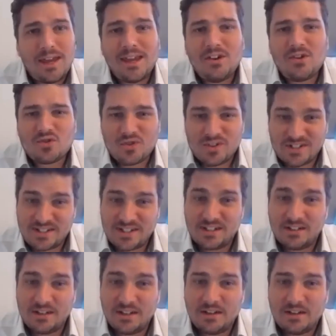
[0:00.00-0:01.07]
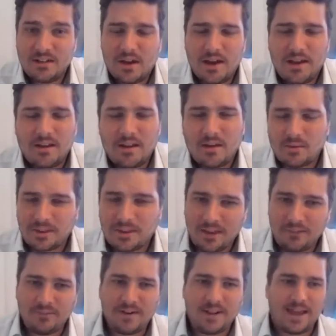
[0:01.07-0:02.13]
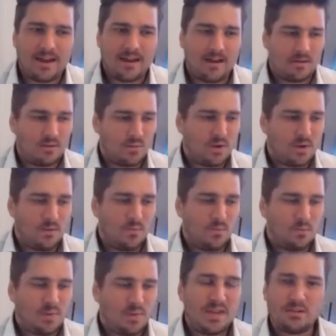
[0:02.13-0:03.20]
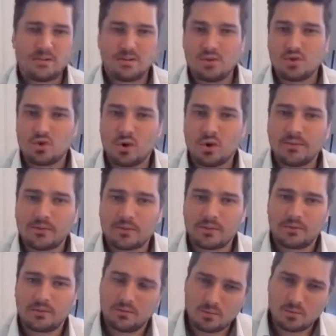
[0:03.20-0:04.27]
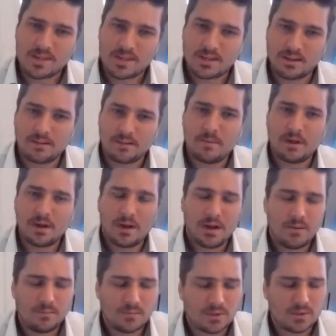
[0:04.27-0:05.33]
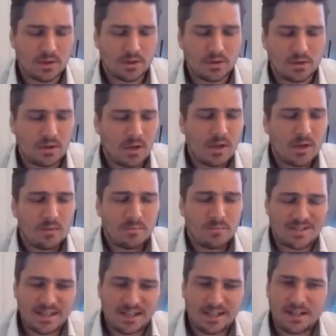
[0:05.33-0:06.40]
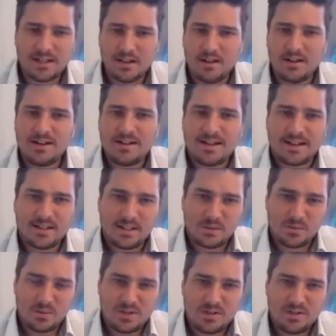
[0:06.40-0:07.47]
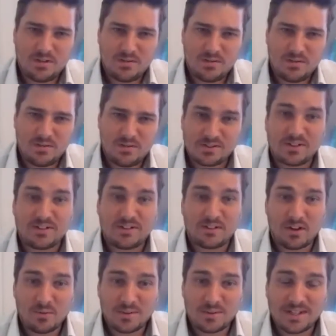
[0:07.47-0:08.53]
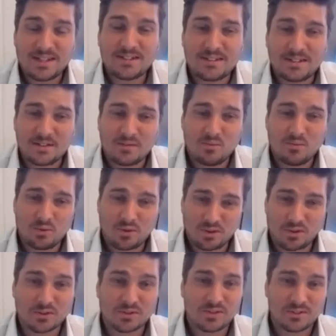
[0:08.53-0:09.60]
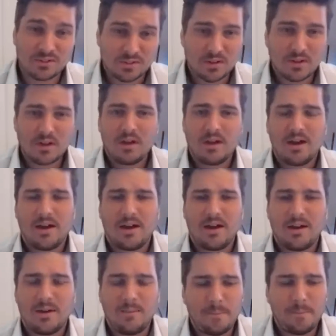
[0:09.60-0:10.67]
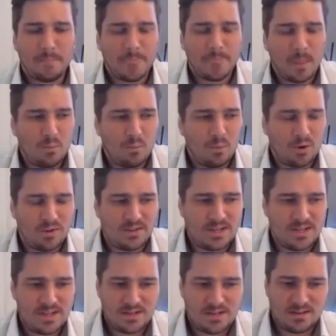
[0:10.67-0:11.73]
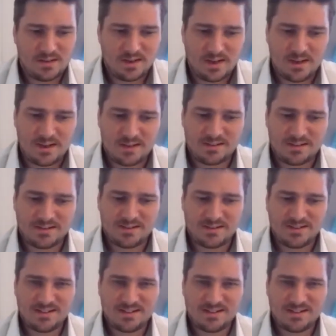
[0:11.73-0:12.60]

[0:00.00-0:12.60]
Interestingly, and it definitely had peaks and troughs with it. So particularly early days, we decided to go with dentists more than doctors. But the